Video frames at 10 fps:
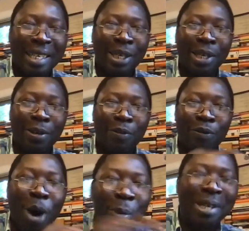the
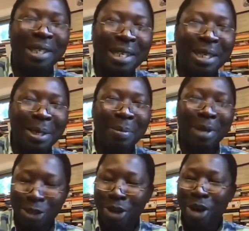formal system
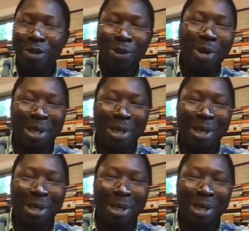is done through the